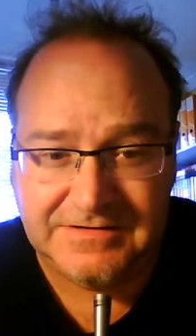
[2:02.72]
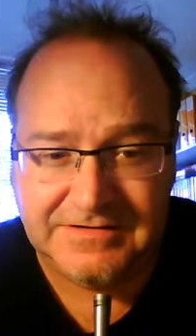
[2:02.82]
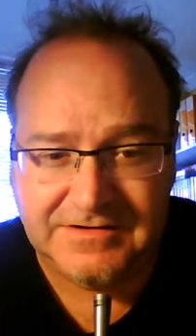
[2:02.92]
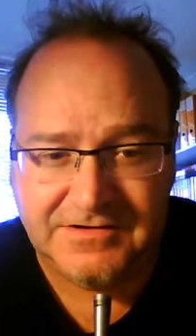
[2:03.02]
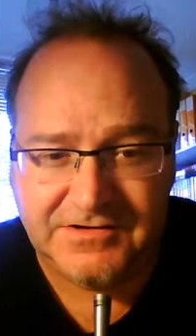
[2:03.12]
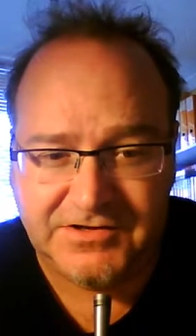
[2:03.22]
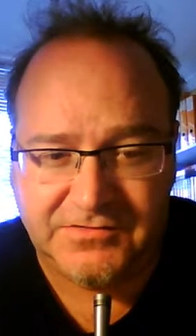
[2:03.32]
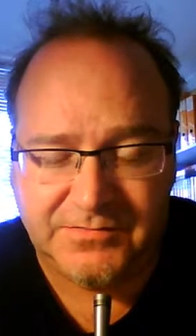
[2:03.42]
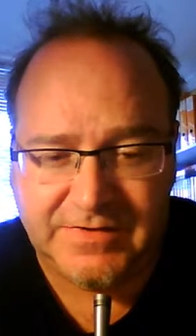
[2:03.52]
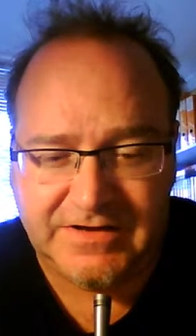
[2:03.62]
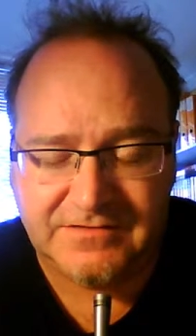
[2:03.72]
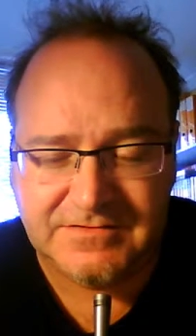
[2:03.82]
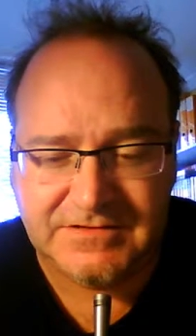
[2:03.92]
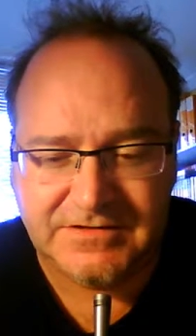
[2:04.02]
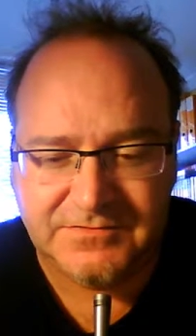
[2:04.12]
and argue about
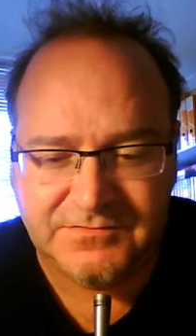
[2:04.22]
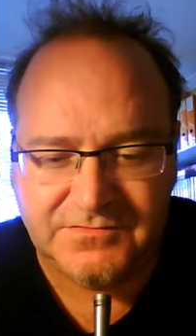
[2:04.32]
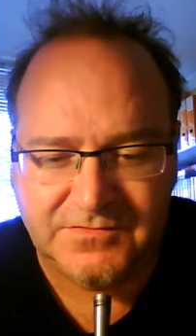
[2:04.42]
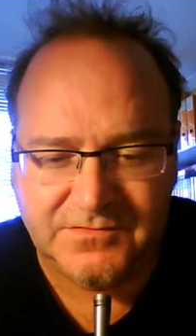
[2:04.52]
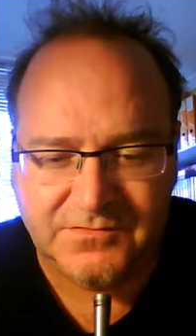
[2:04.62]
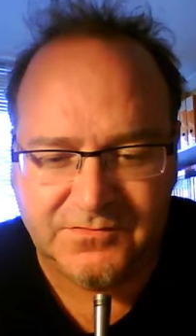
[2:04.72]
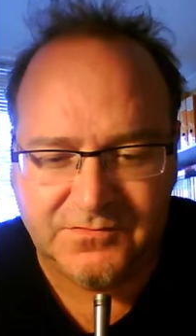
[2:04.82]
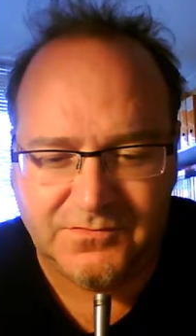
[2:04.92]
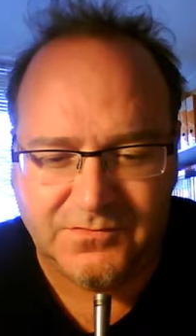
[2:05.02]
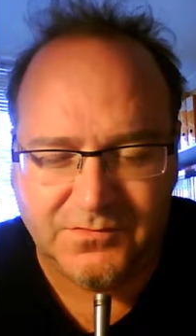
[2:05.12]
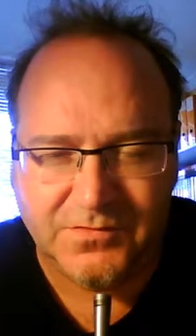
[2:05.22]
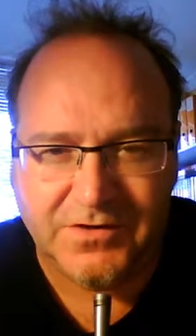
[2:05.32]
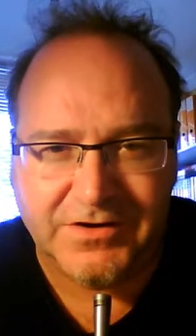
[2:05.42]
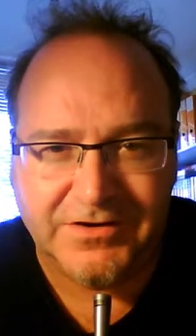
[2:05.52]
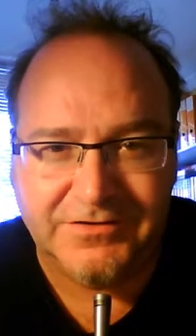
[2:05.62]

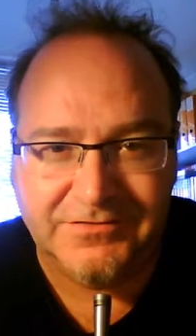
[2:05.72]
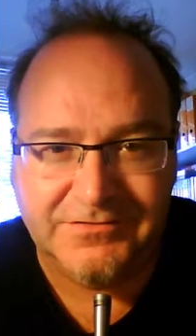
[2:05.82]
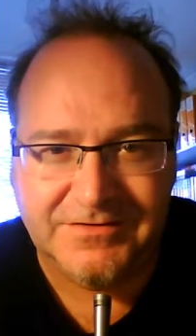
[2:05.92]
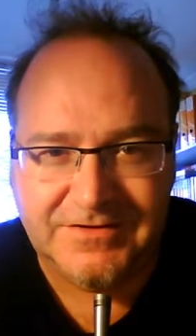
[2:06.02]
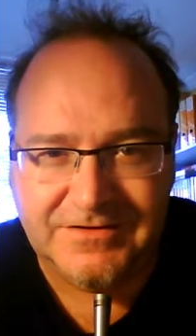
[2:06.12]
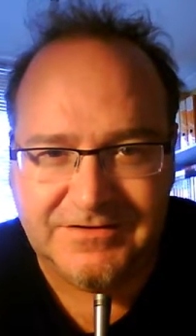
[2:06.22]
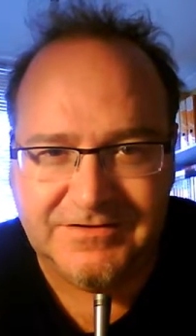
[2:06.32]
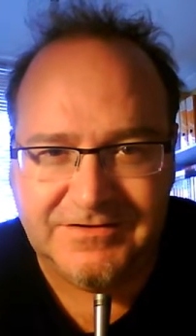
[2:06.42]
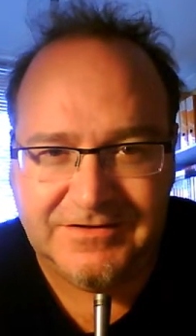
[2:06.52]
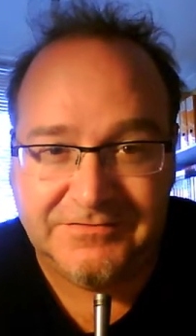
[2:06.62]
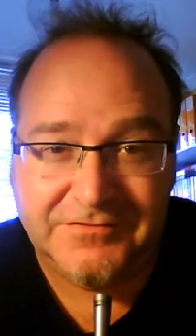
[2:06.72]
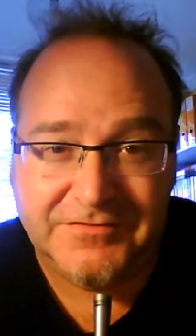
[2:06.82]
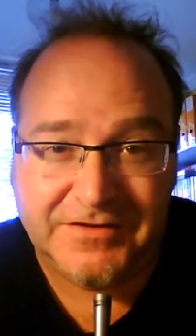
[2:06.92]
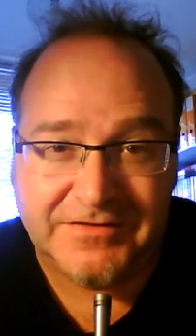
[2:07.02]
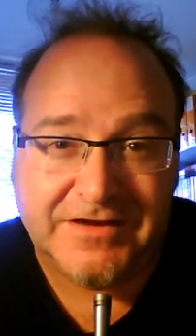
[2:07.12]
why. If you
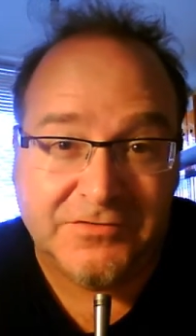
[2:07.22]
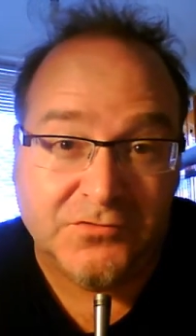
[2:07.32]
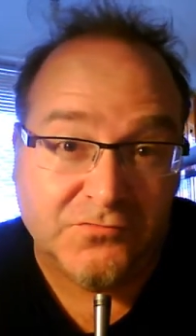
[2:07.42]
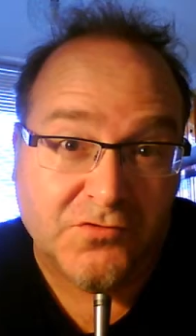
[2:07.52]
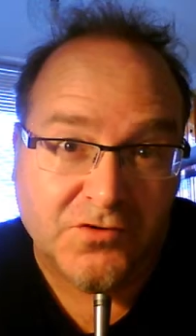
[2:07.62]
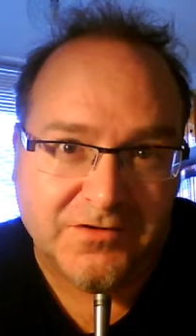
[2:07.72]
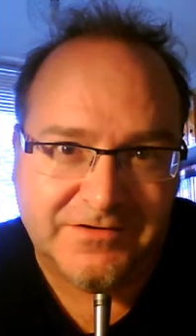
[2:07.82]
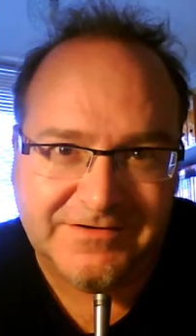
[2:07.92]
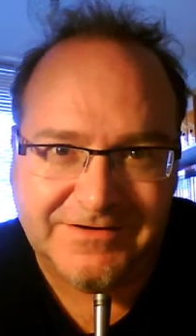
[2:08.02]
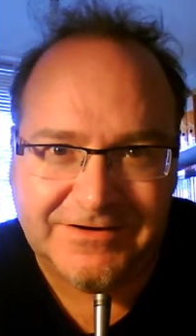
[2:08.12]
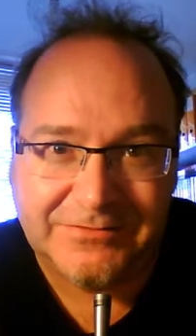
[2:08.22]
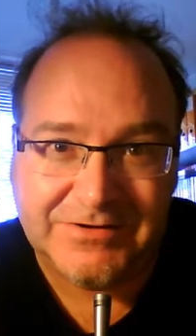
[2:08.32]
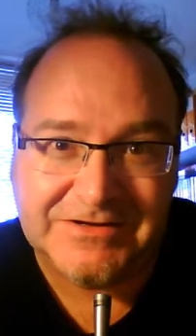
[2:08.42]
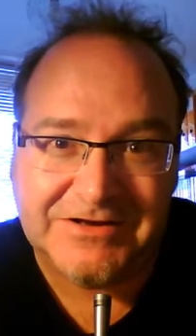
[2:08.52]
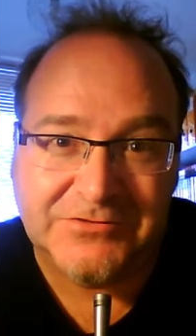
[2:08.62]
think that, you're wrong, and I'm
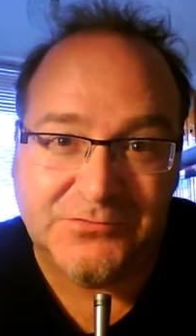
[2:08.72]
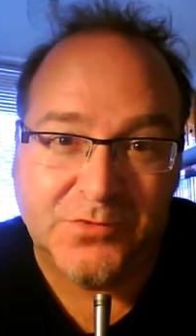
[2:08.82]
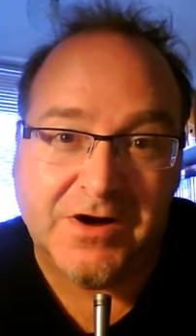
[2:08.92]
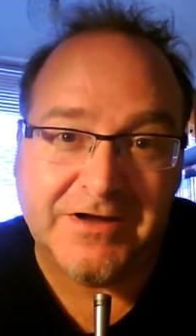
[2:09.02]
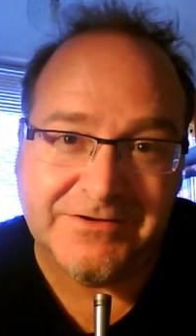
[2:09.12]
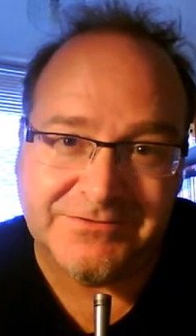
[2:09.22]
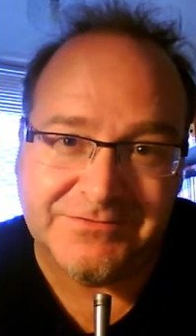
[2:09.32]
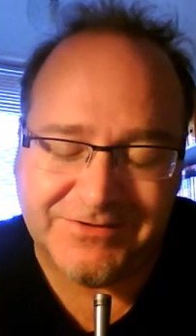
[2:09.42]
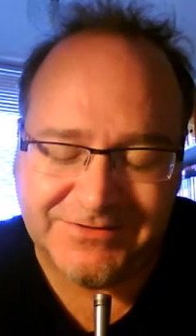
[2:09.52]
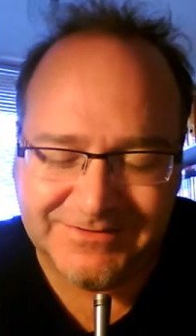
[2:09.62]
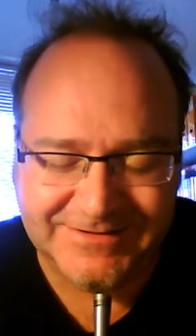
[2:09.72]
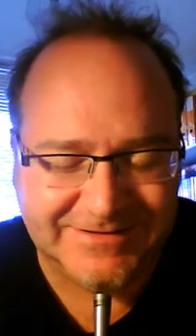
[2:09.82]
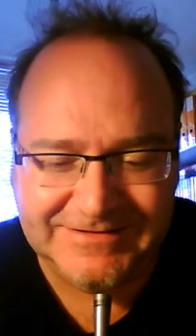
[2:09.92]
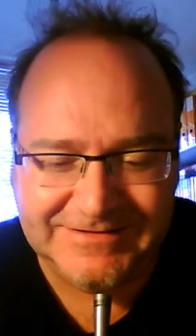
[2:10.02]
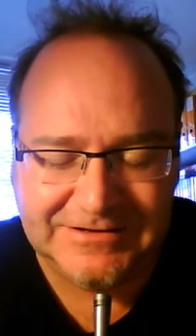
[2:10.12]
going to tell you why you're wrong.
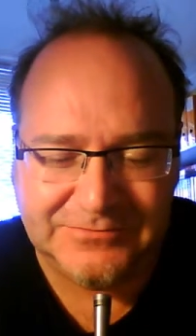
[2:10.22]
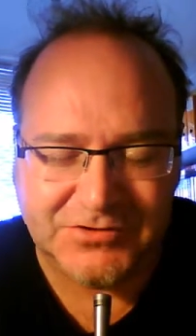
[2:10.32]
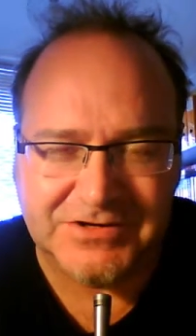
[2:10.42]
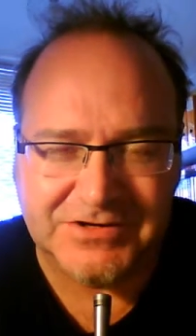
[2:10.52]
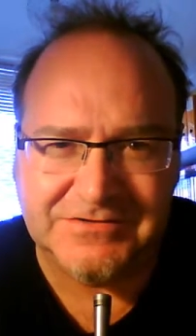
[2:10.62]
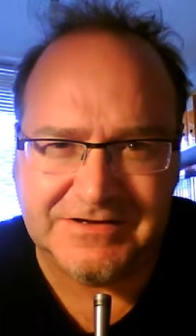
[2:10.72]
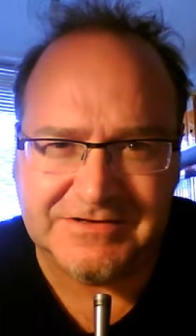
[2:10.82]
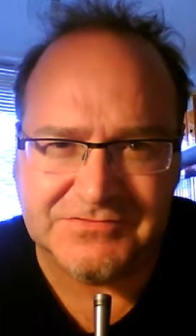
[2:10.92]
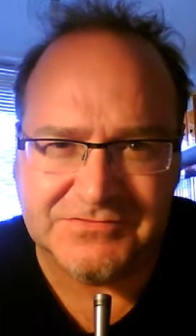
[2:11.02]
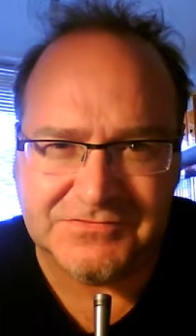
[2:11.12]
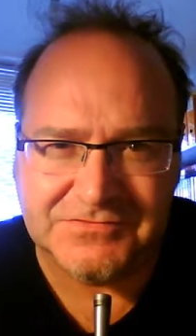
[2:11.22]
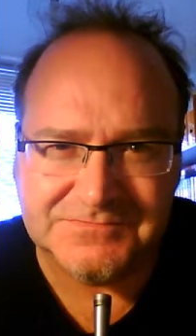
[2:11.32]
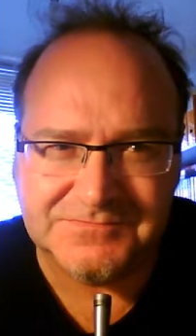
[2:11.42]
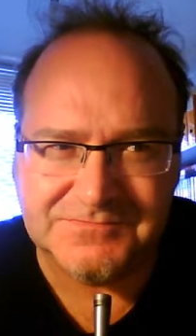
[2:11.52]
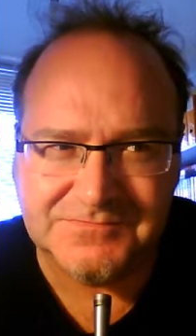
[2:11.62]
No, I'm not going to do that at all.
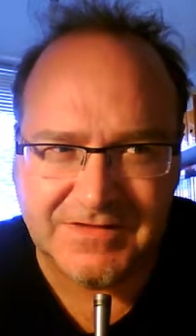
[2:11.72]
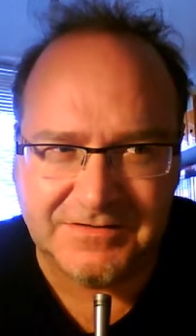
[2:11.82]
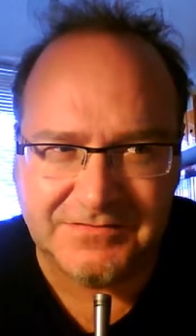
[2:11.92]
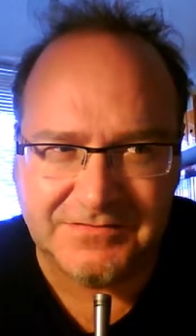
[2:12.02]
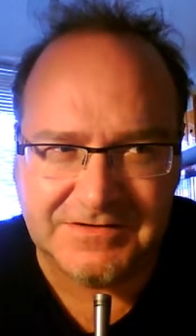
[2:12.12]
I